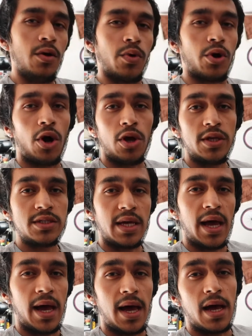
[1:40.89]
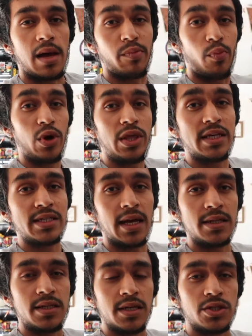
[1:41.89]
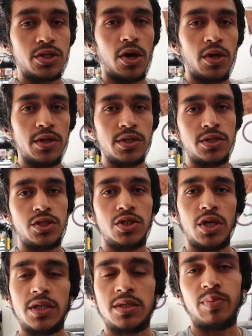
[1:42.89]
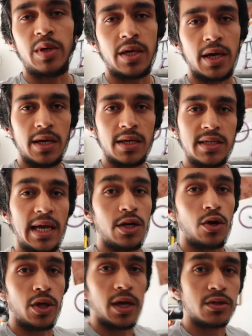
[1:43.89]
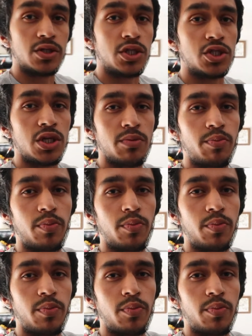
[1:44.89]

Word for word: regardless, uh, I'm really excited to install this just because I know the LTG